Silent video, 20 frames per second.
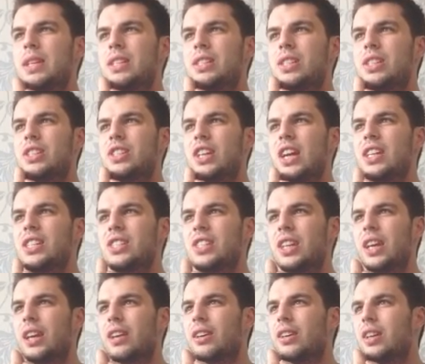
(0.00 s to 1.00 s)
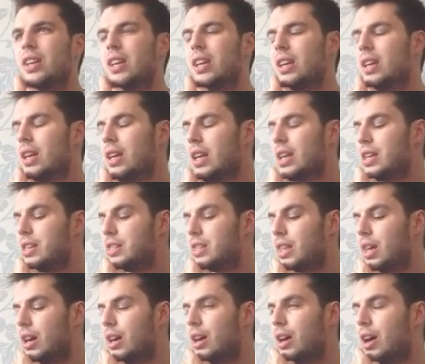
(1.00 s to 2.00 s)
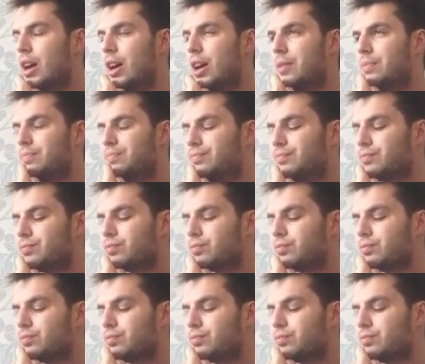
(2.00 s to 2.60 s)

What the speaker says: suggesting is that